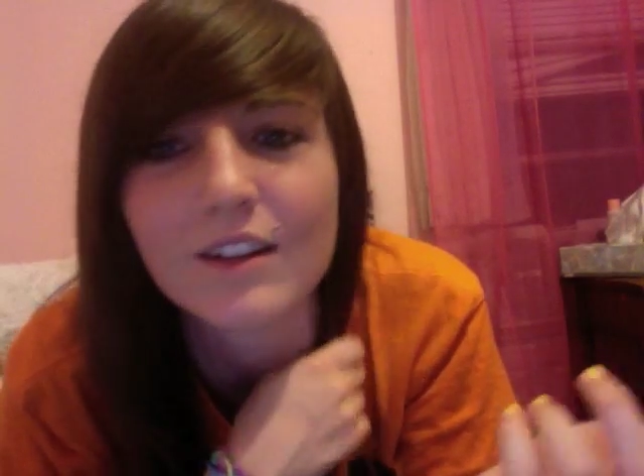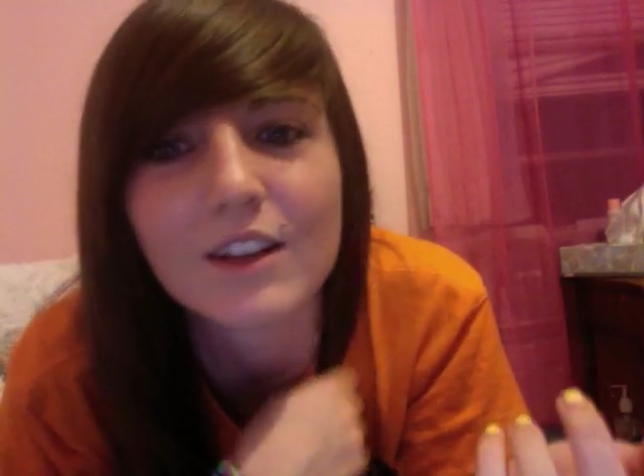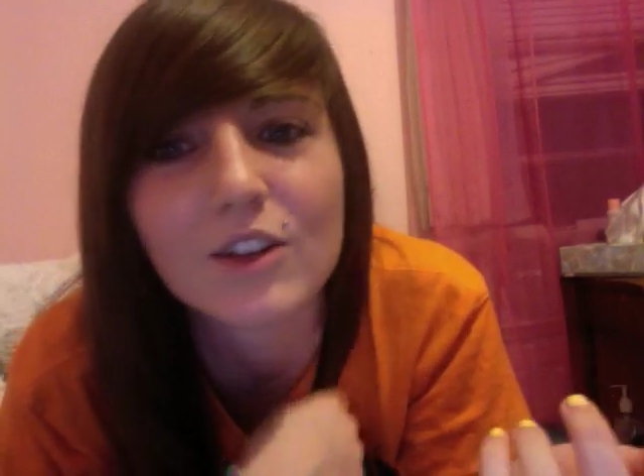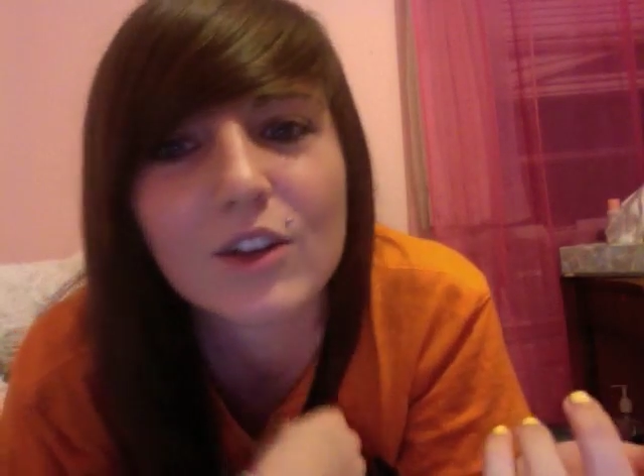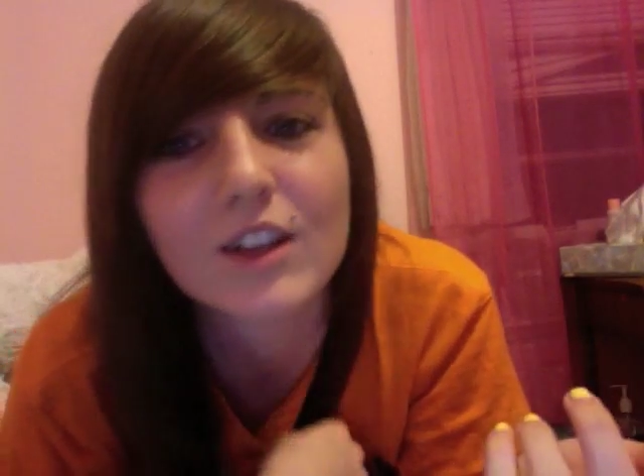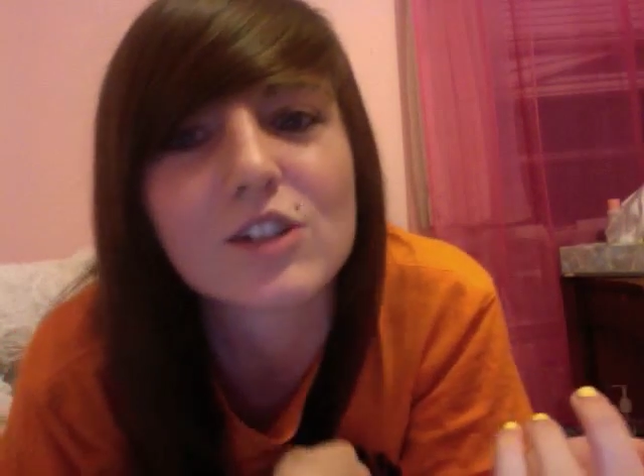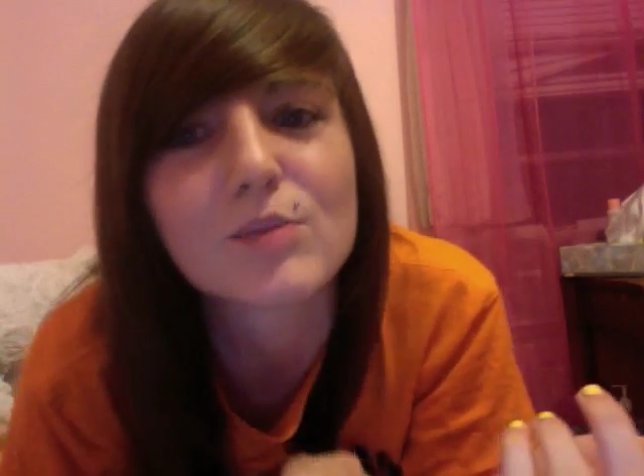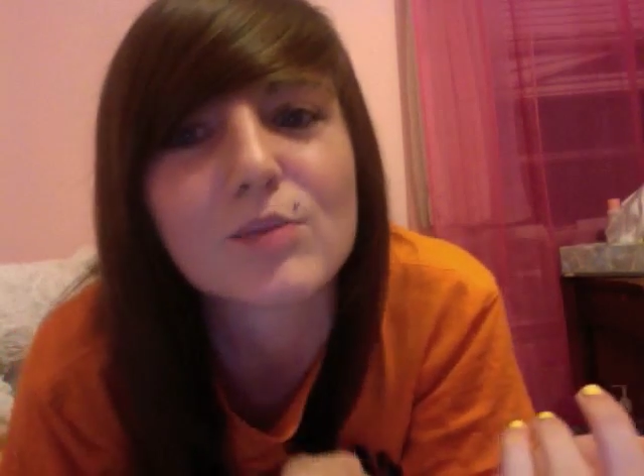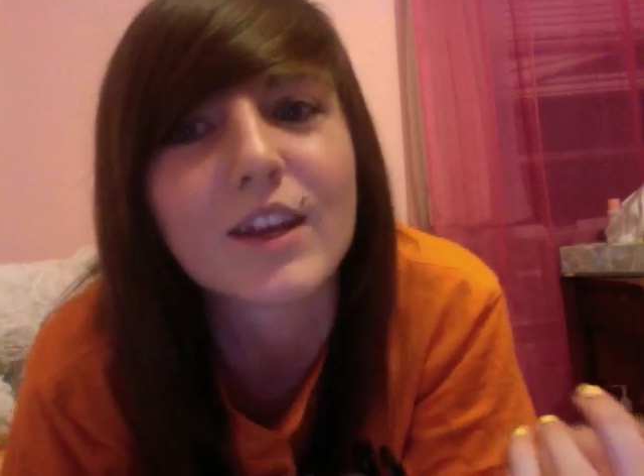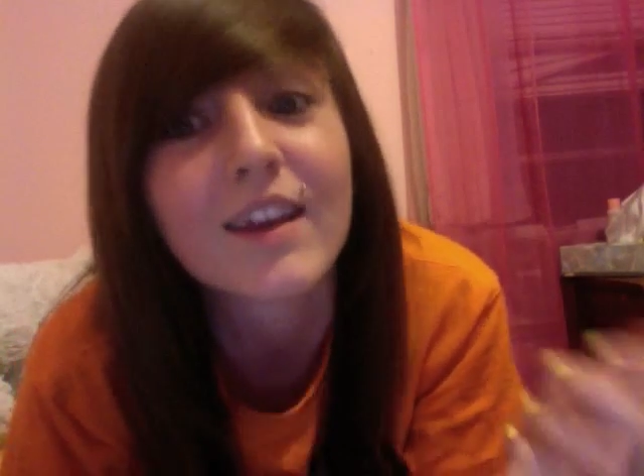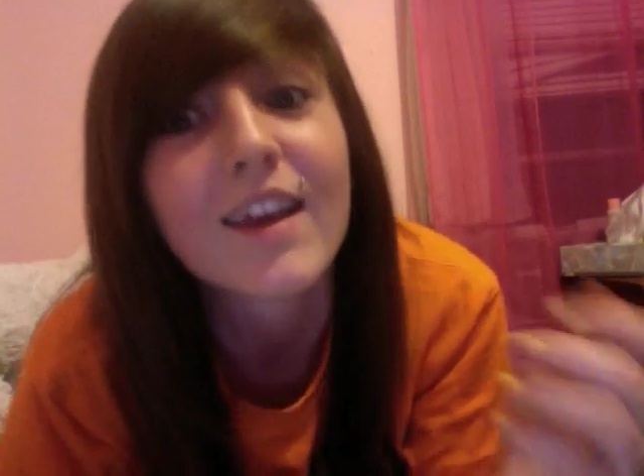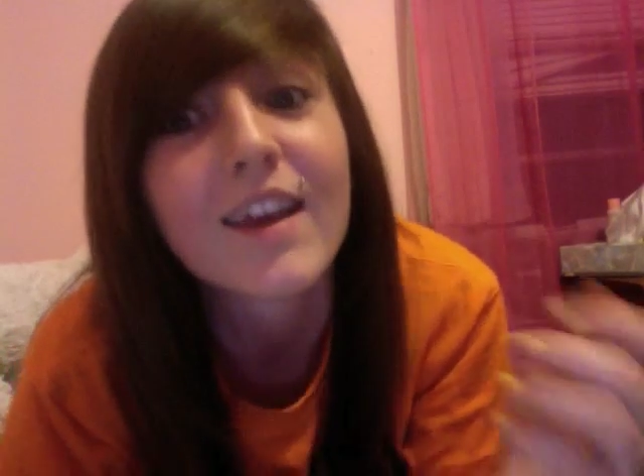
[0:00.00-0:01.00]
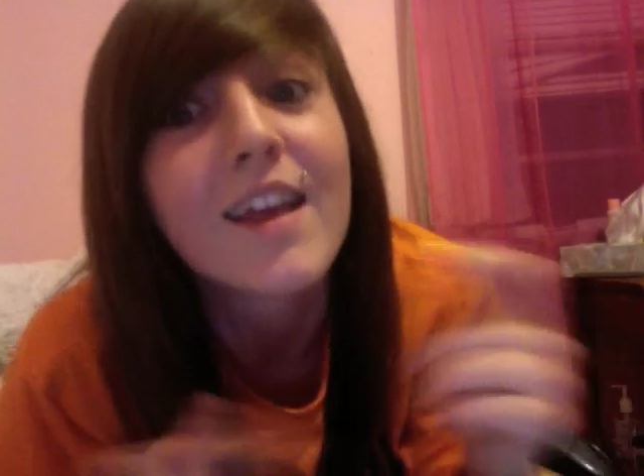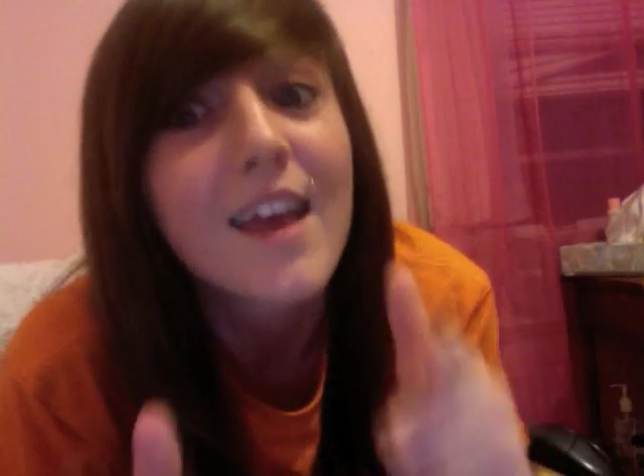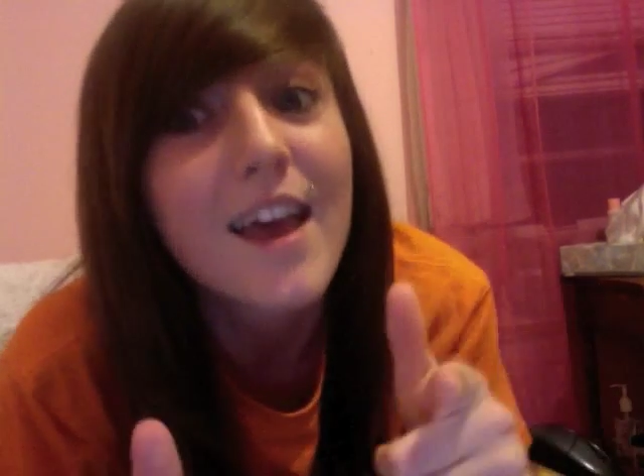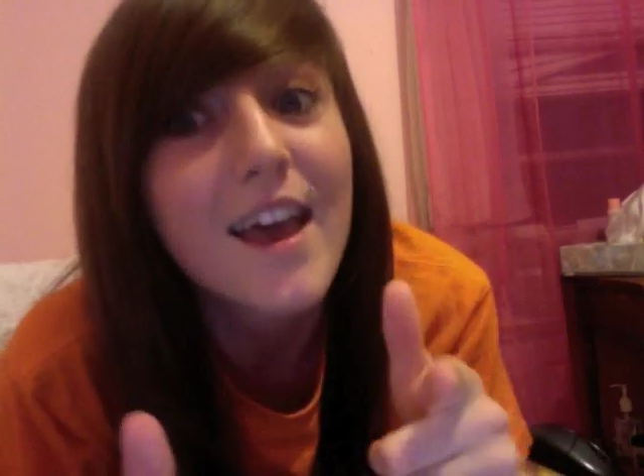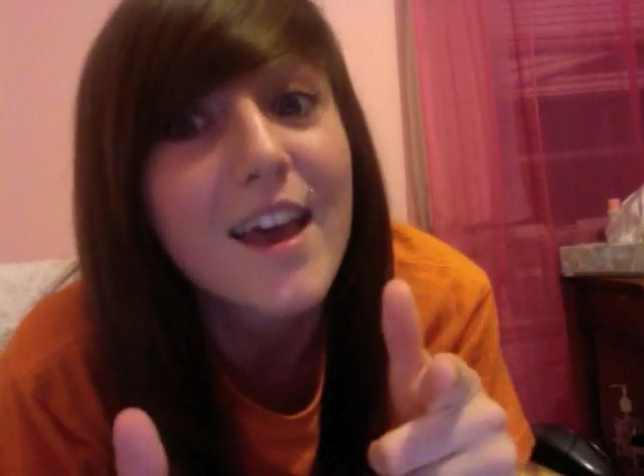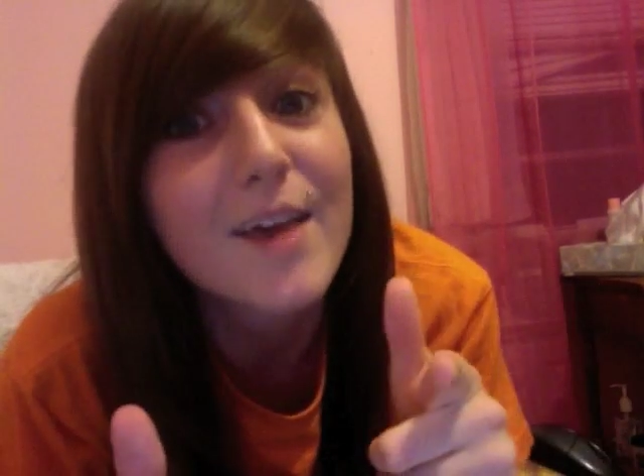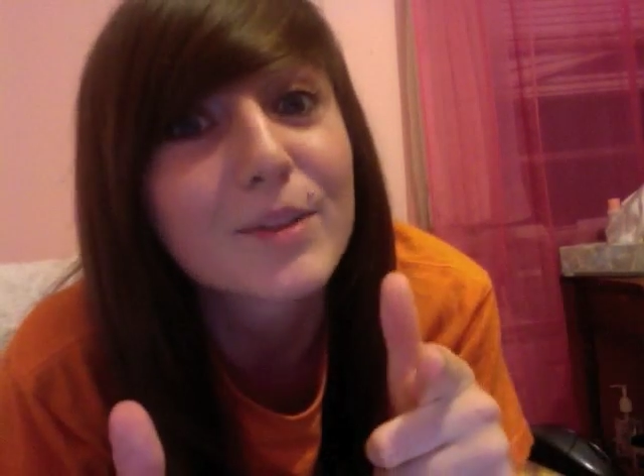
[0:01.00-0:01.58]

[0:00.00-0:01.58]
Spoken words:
Like, you can't just be like, hey,